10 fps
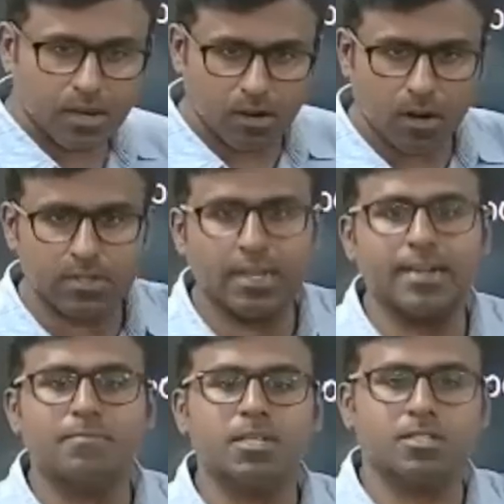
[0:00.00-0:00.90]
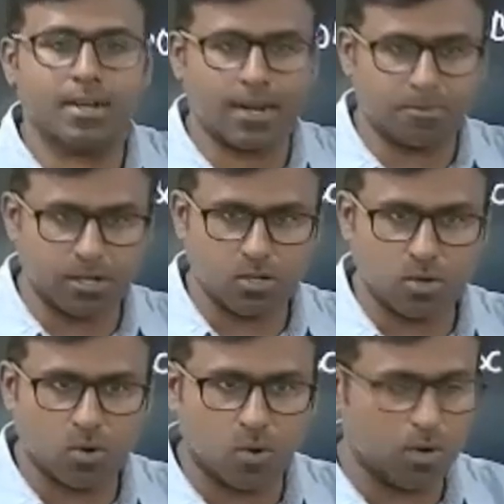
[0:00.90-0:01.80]
are not that much adapted to
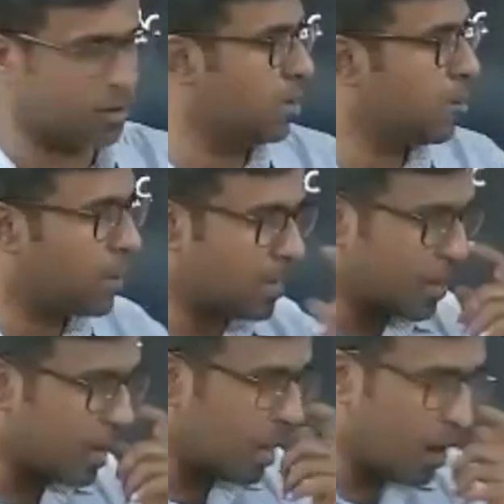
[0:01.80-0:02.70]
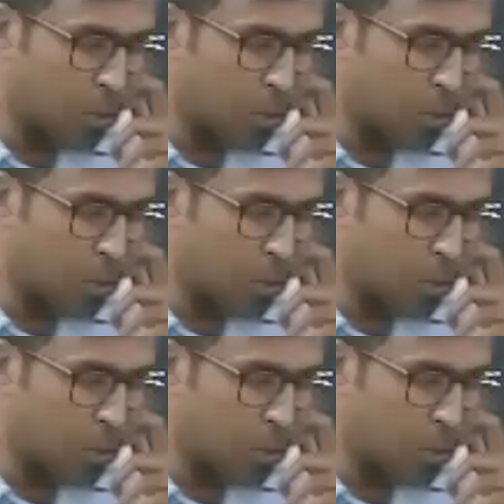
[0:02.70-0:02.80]
cold. But Anna, how